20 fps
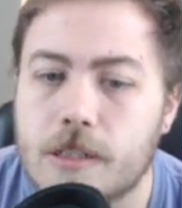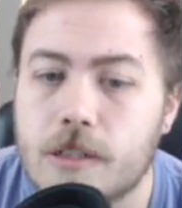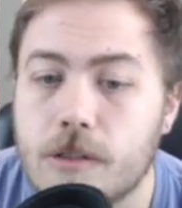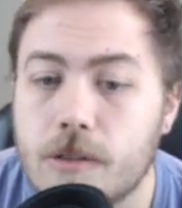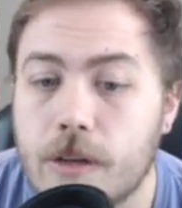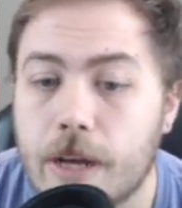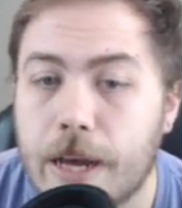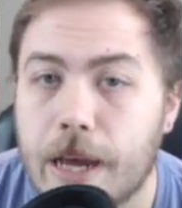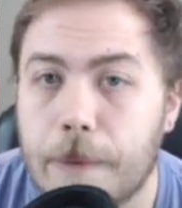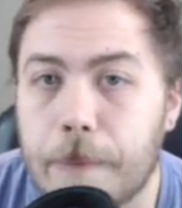2
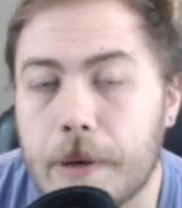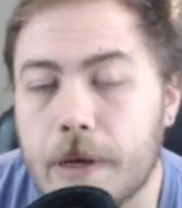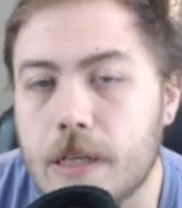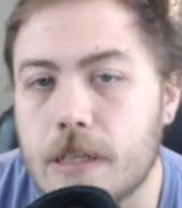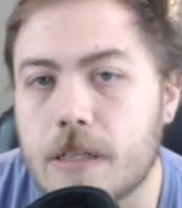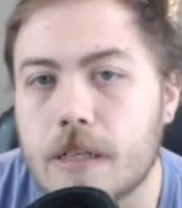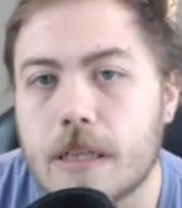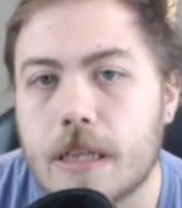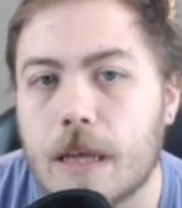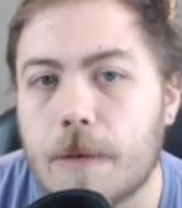
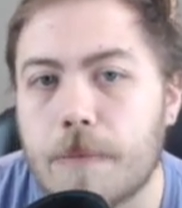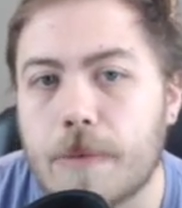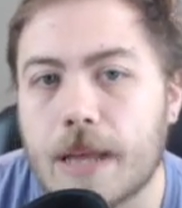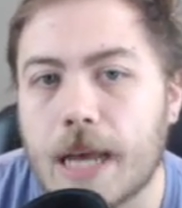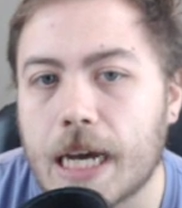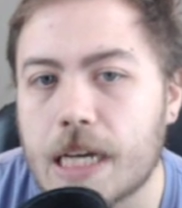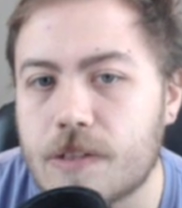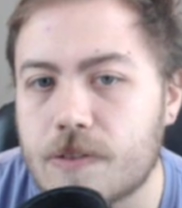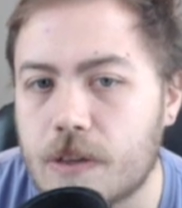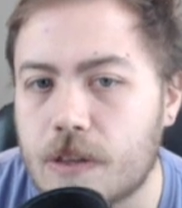damage that
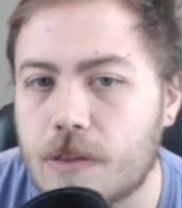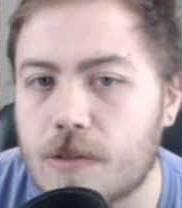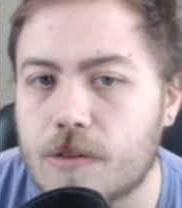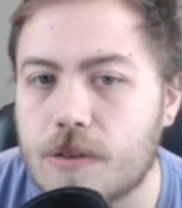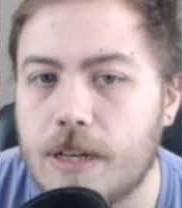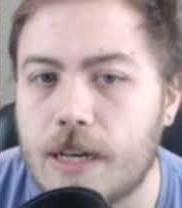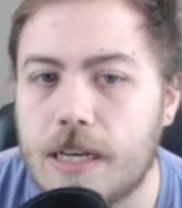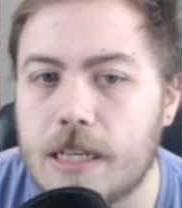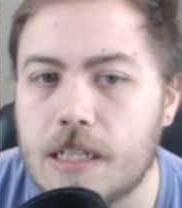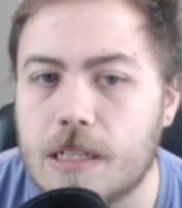blocks for
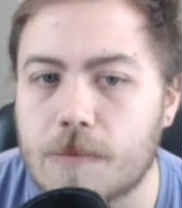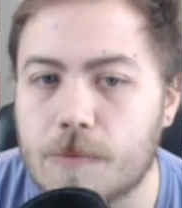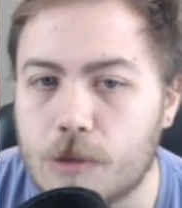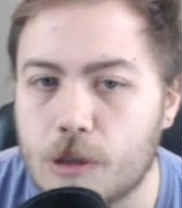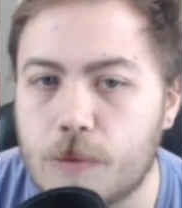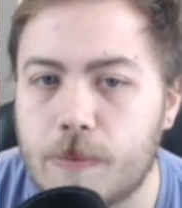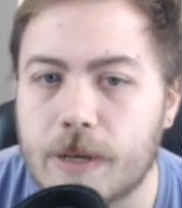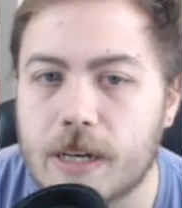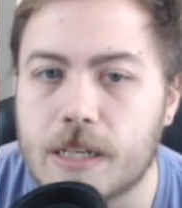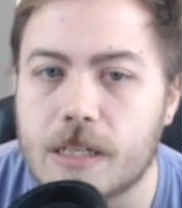3 and is a blue
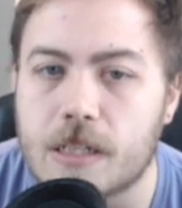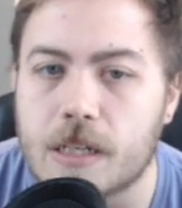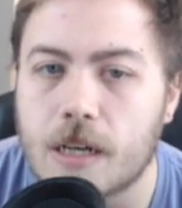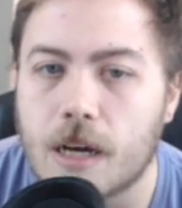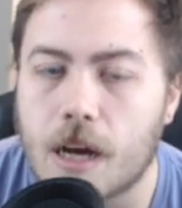pitch.